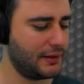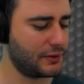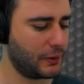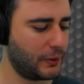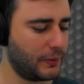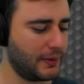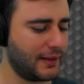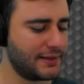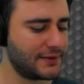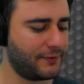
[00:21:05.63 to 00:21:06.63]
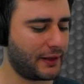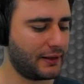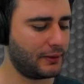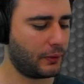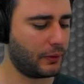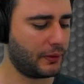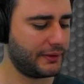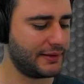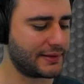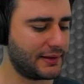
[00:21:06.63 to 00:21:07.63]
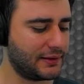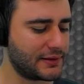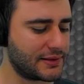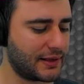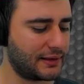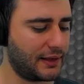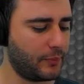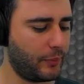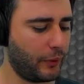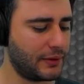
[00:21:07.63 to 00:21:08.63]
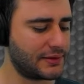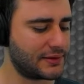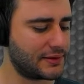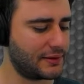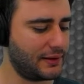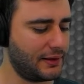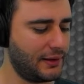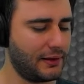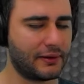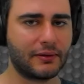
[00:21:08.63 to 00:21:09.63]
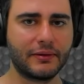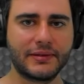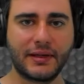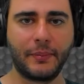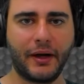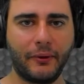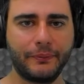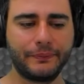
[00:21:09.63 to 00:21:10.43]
So let's find all these intersecting points here somehow.